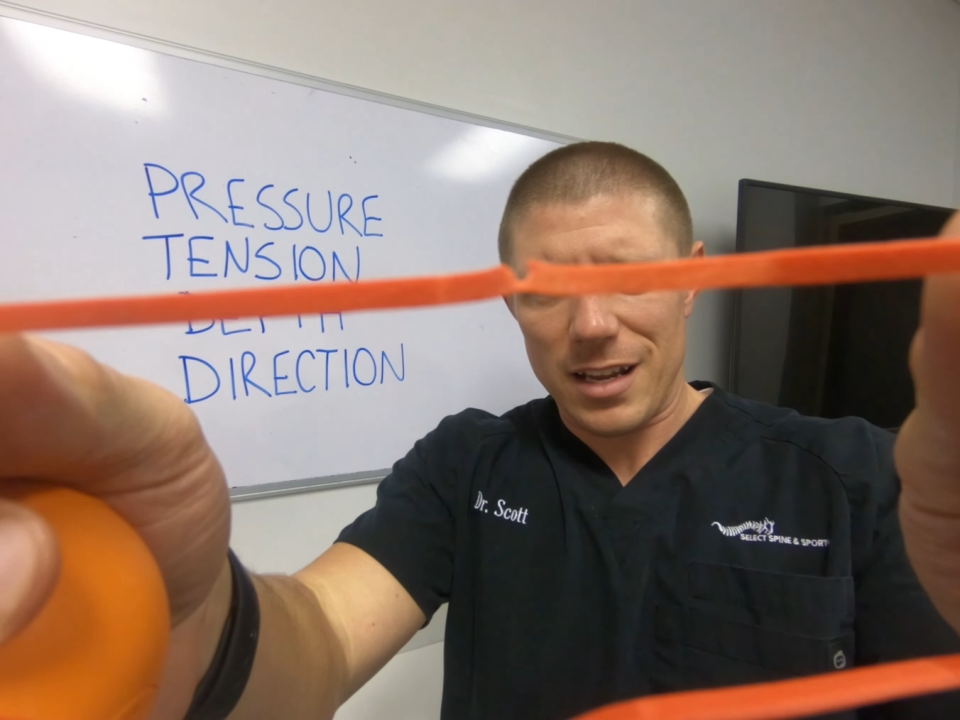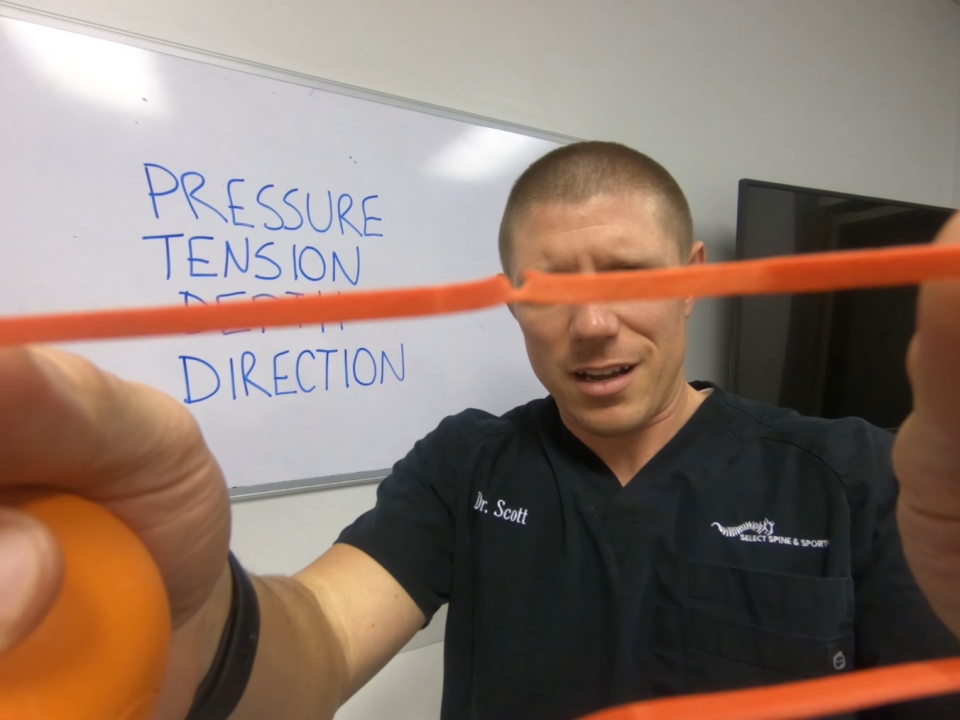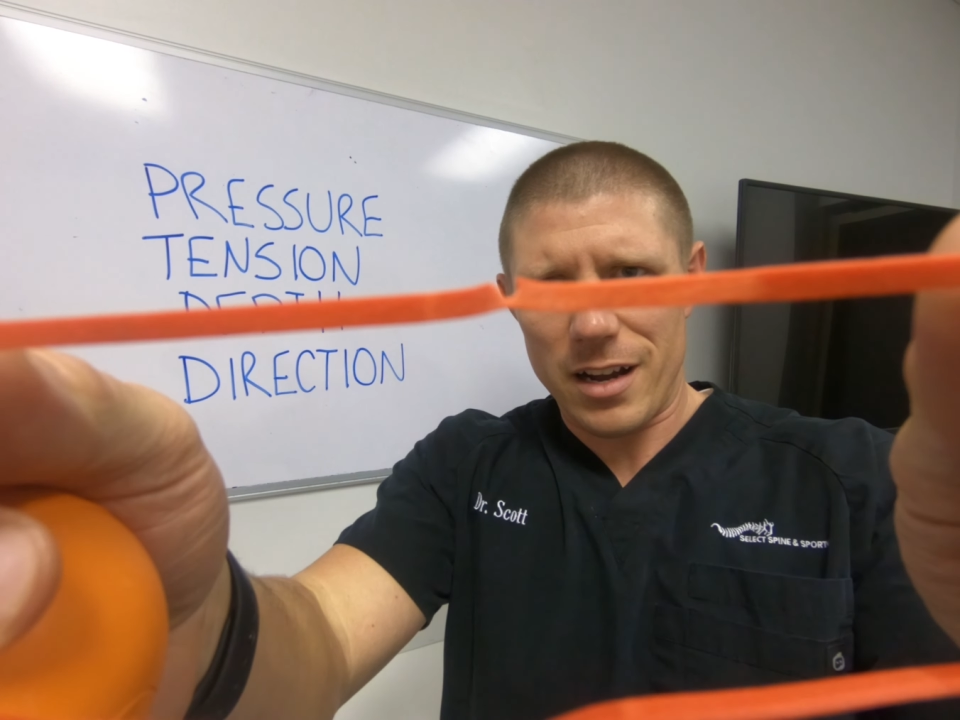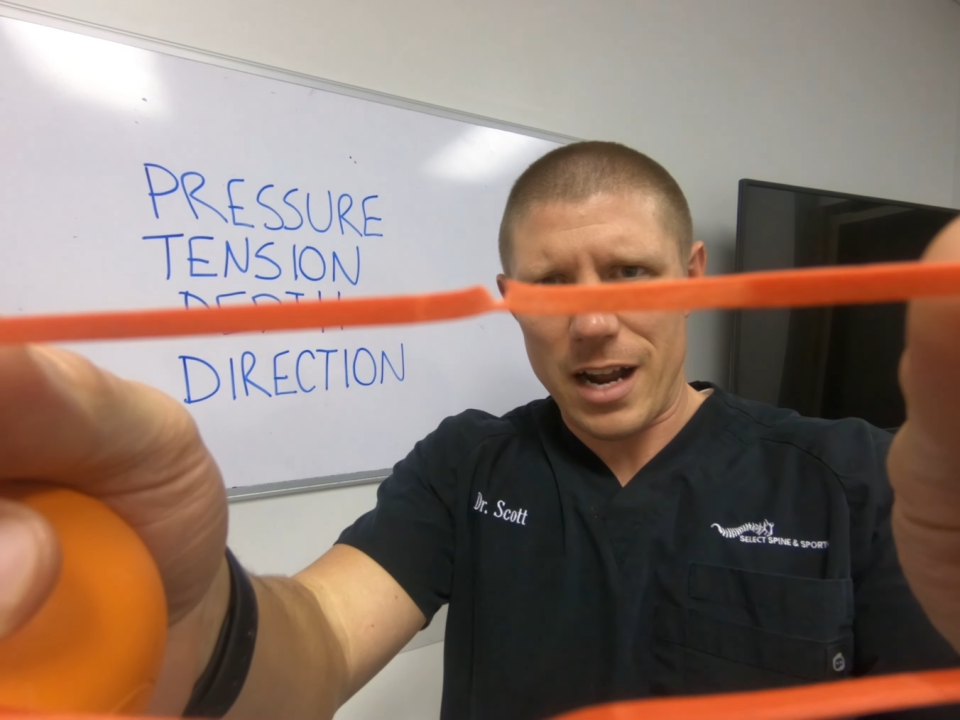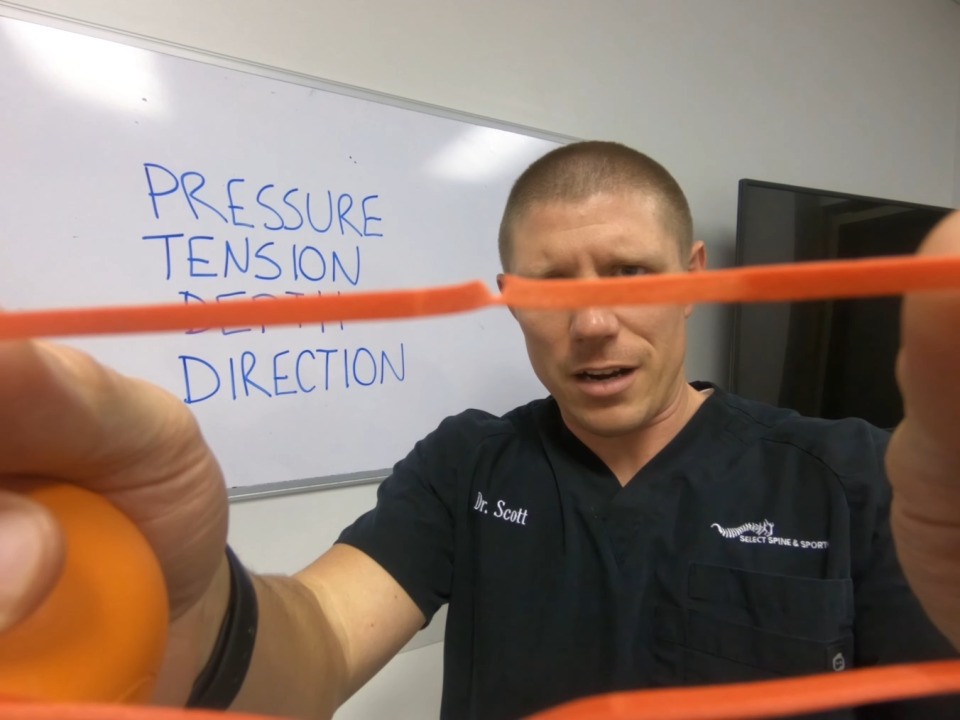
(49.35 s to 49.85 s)

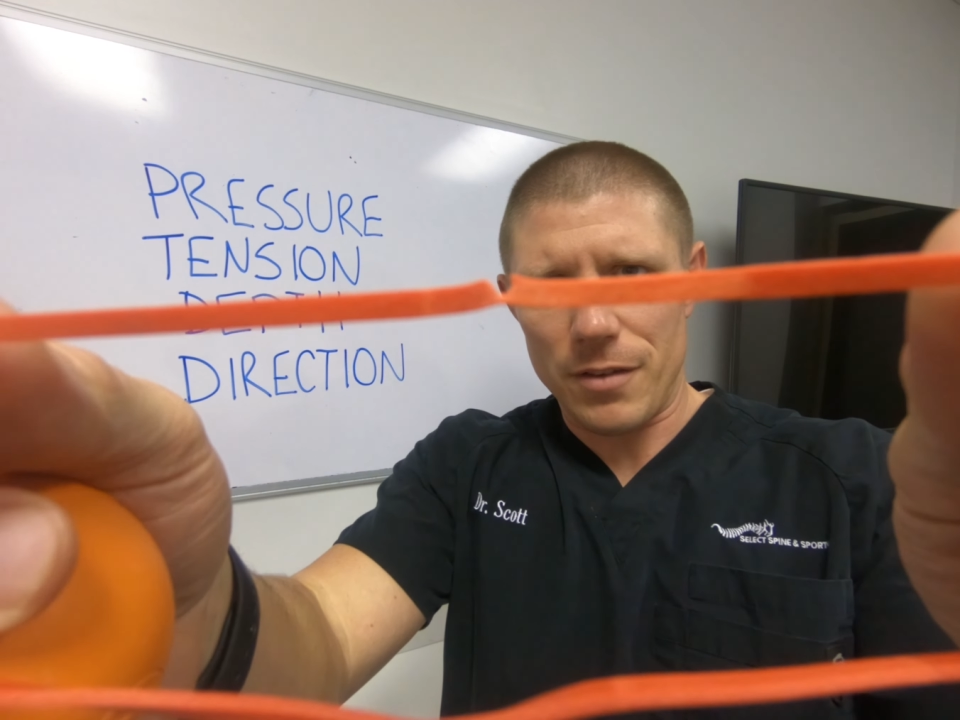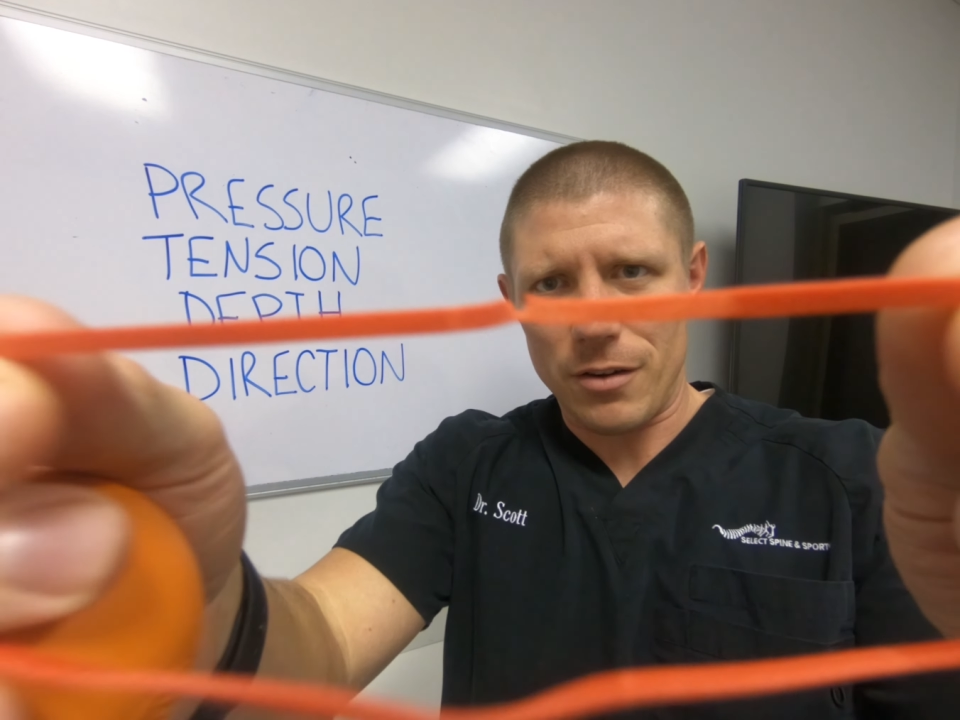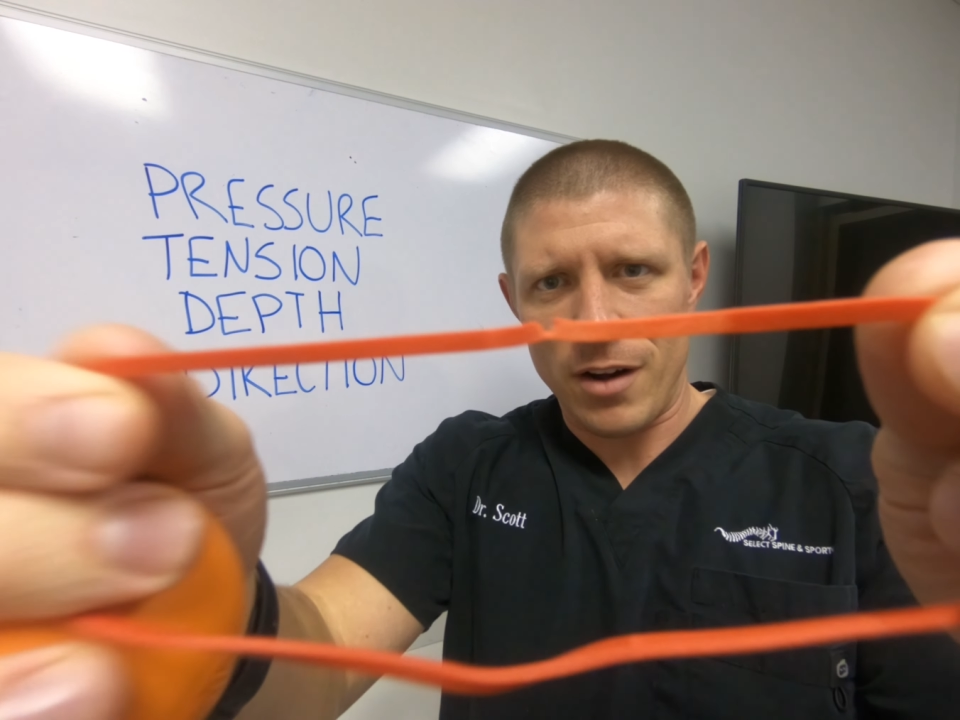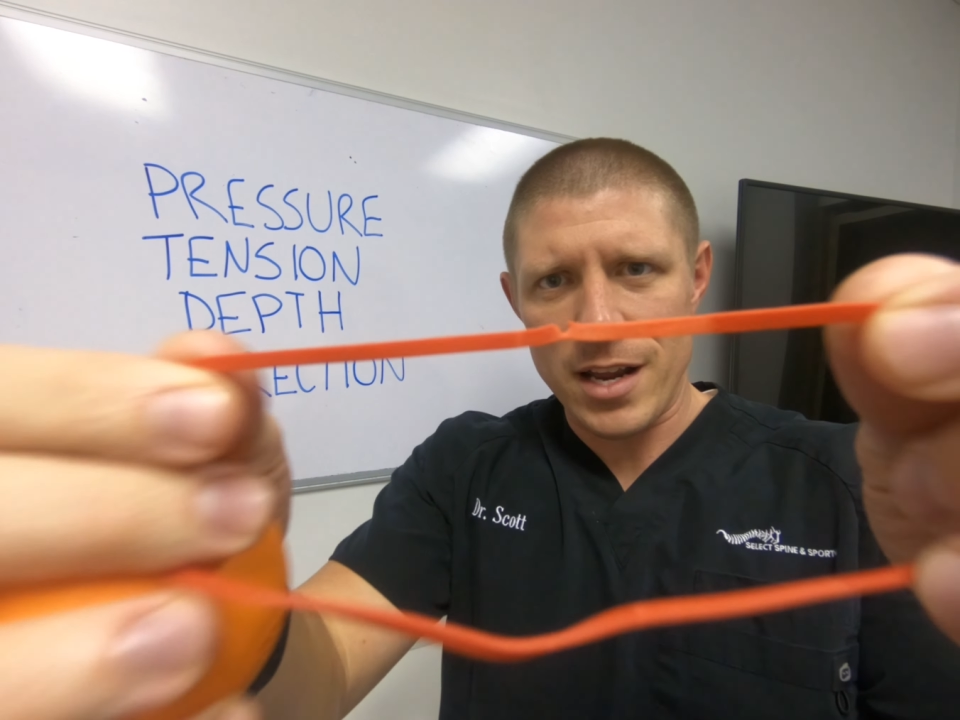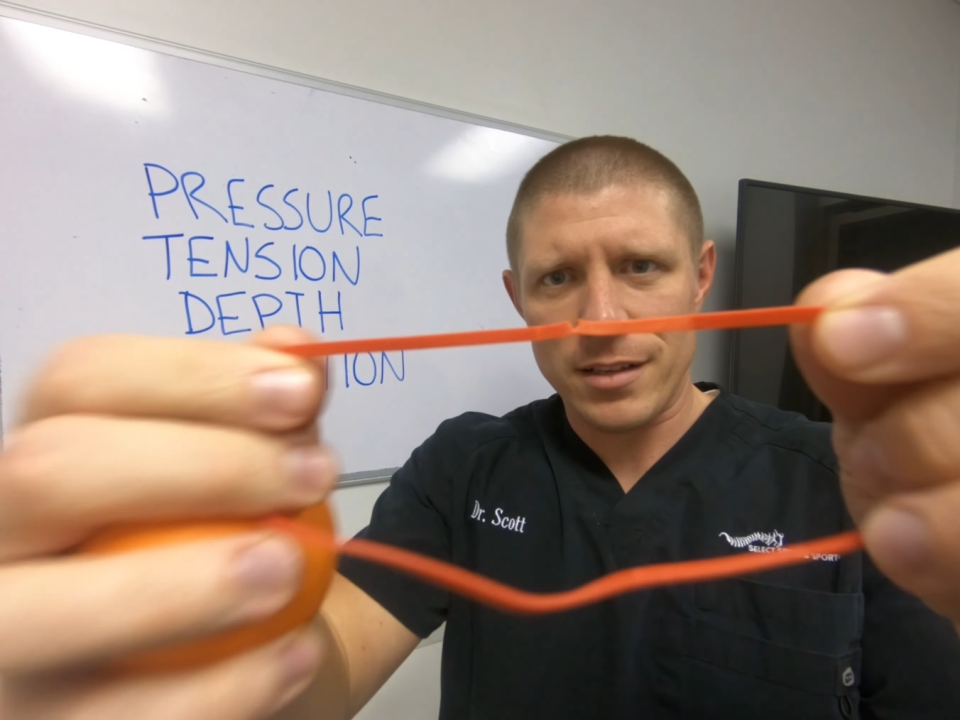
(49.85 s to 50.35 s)
cut out of it,
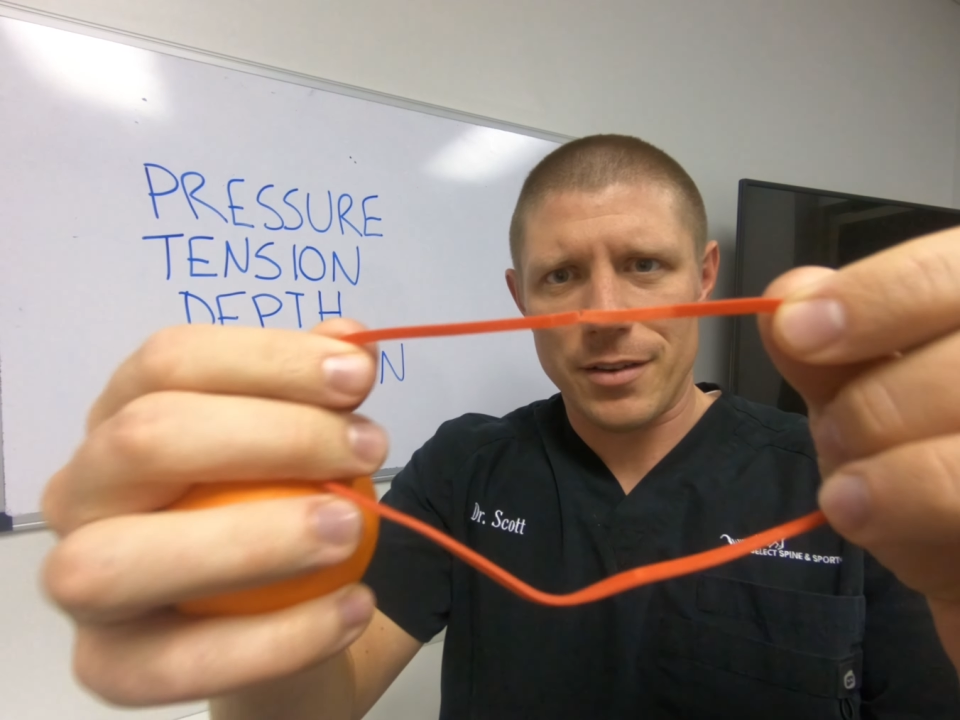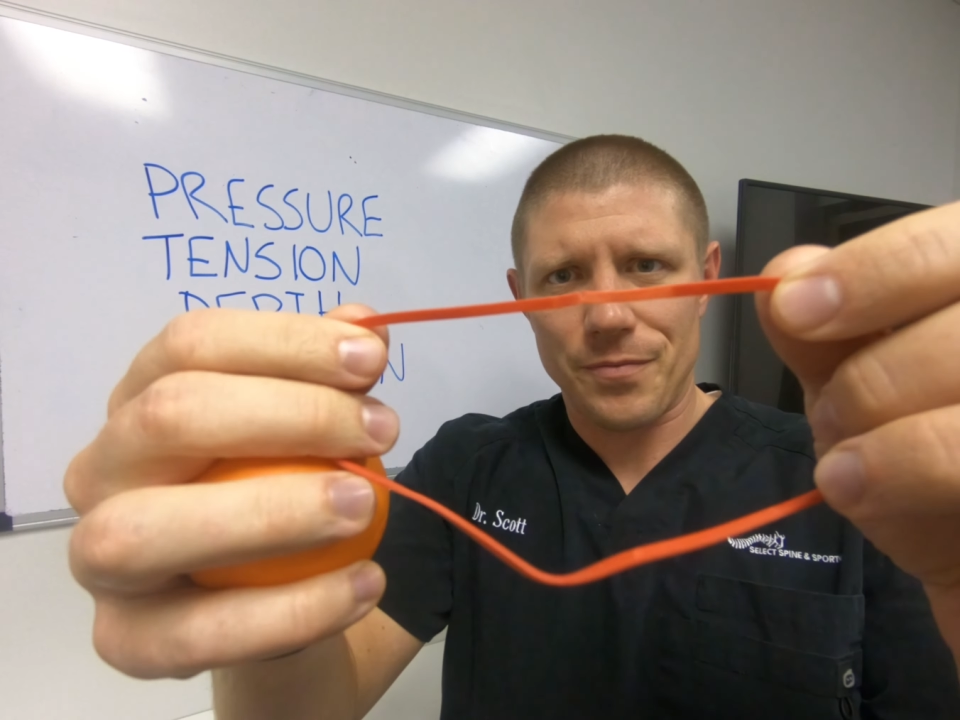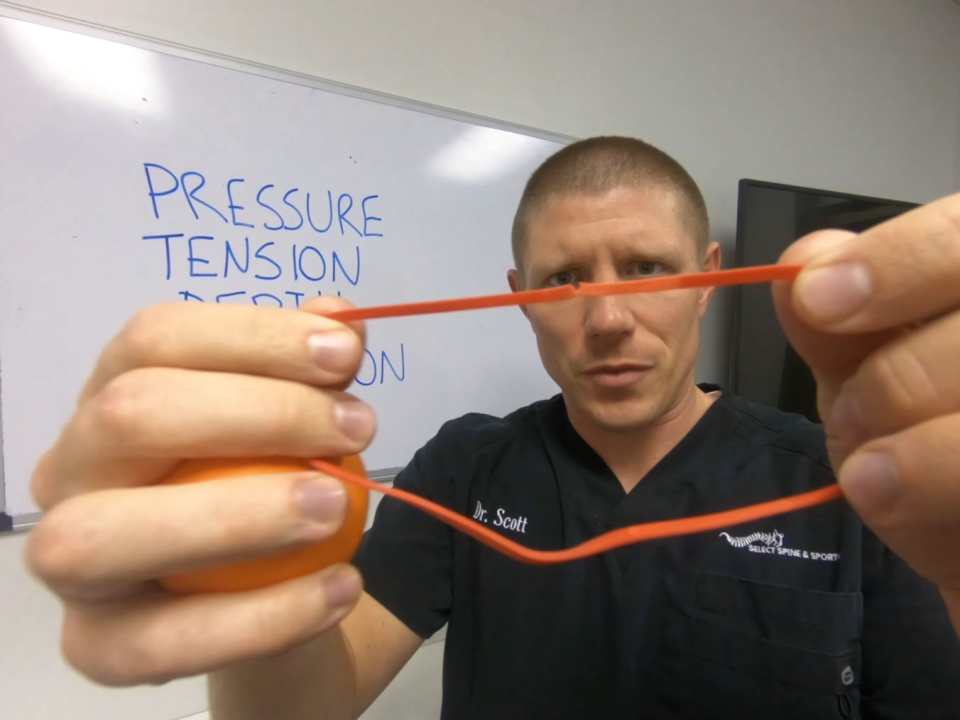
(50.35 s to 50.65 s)
right?